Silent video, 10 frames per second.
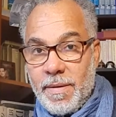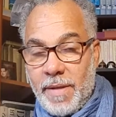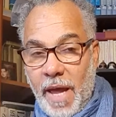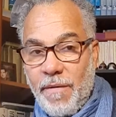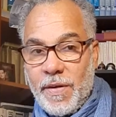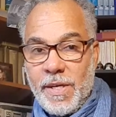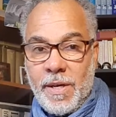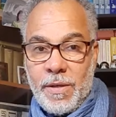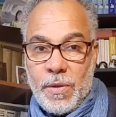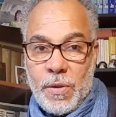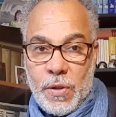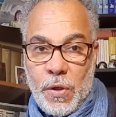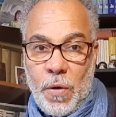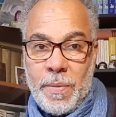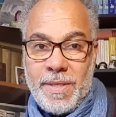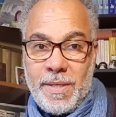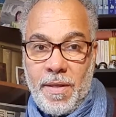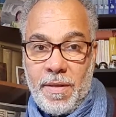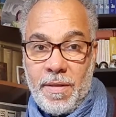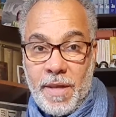David in the Psalms
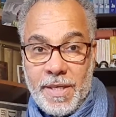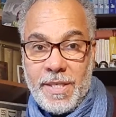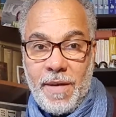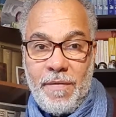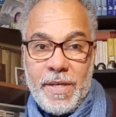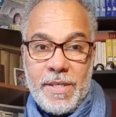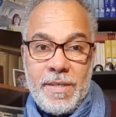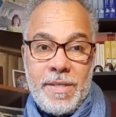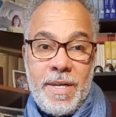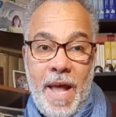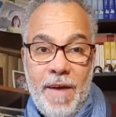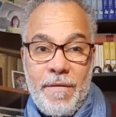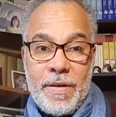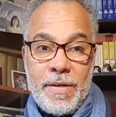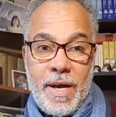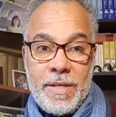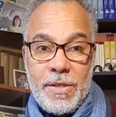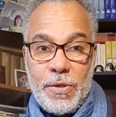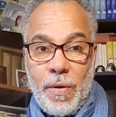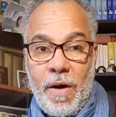30 verses 11
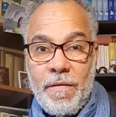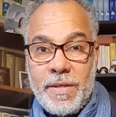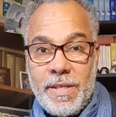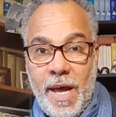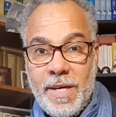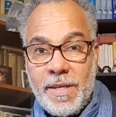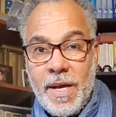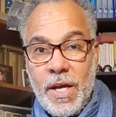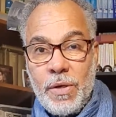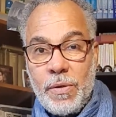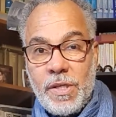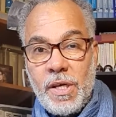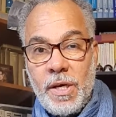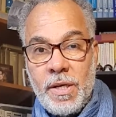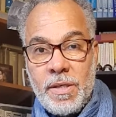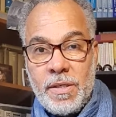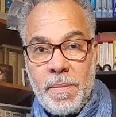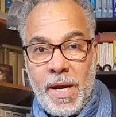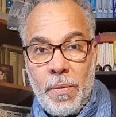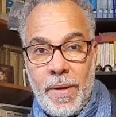and 12 says, you turned
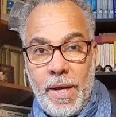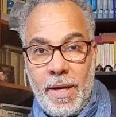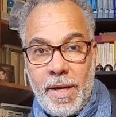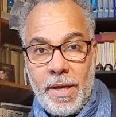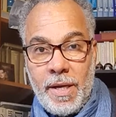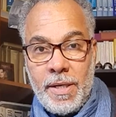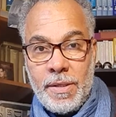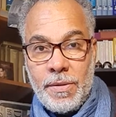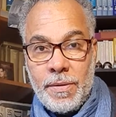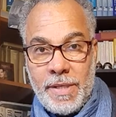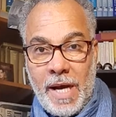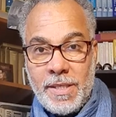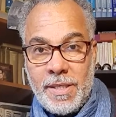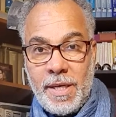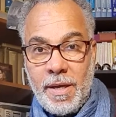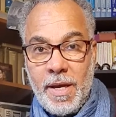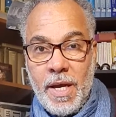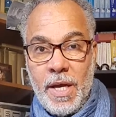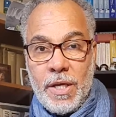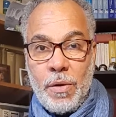my wailing into dancing.
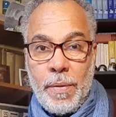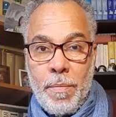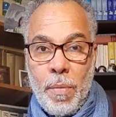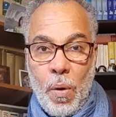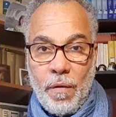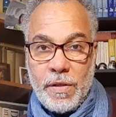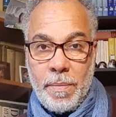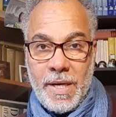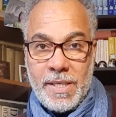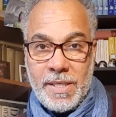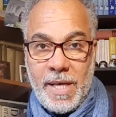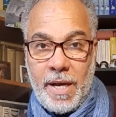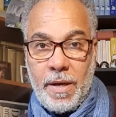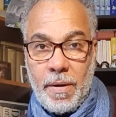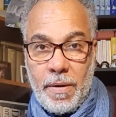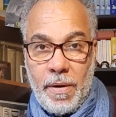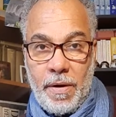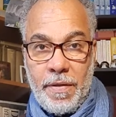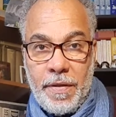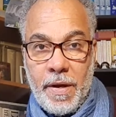You removed my
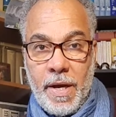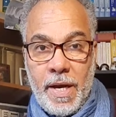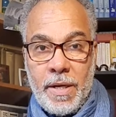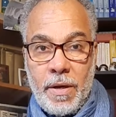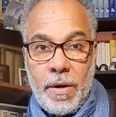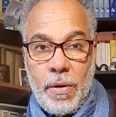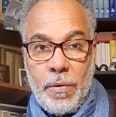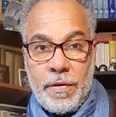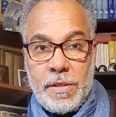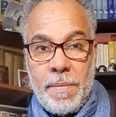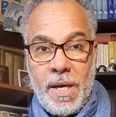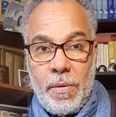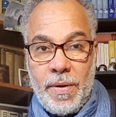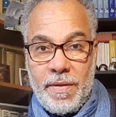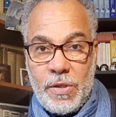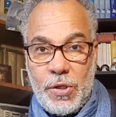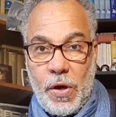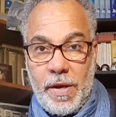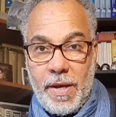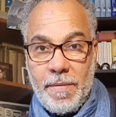sackcloth and clothed me with
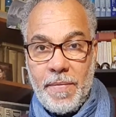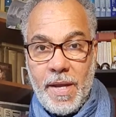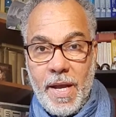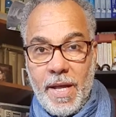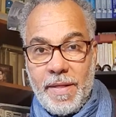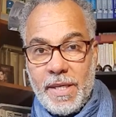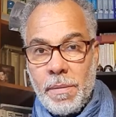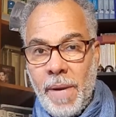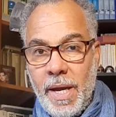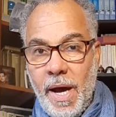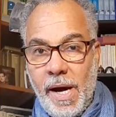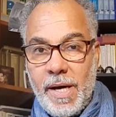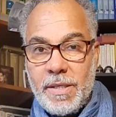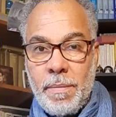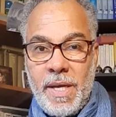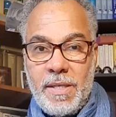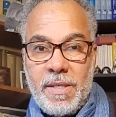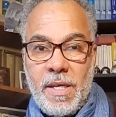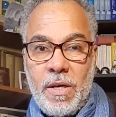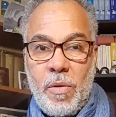joy, that my heart may
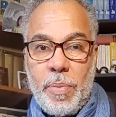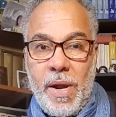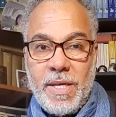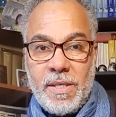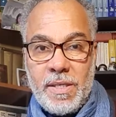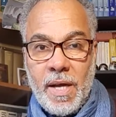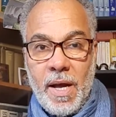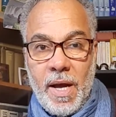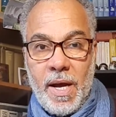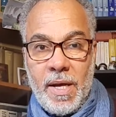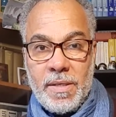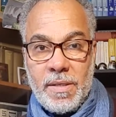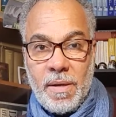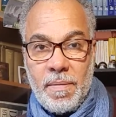sing your praises and